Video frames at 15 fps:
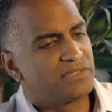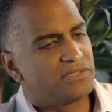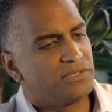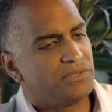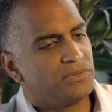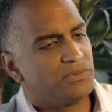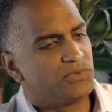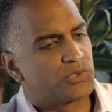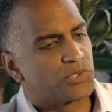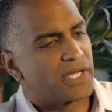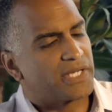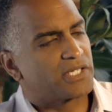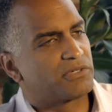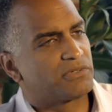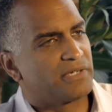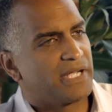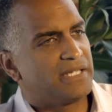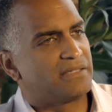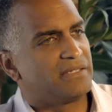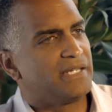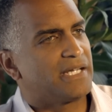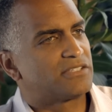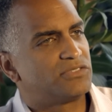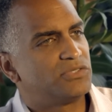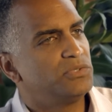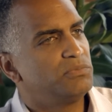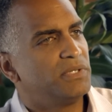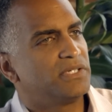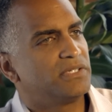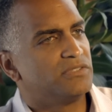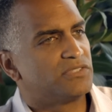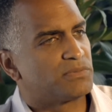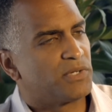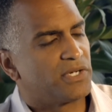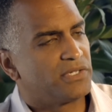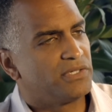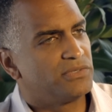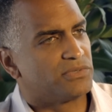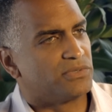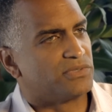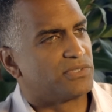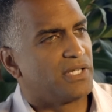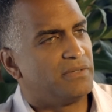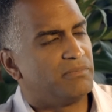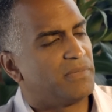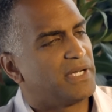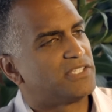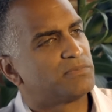to try to create the next 2 billion smart users. And by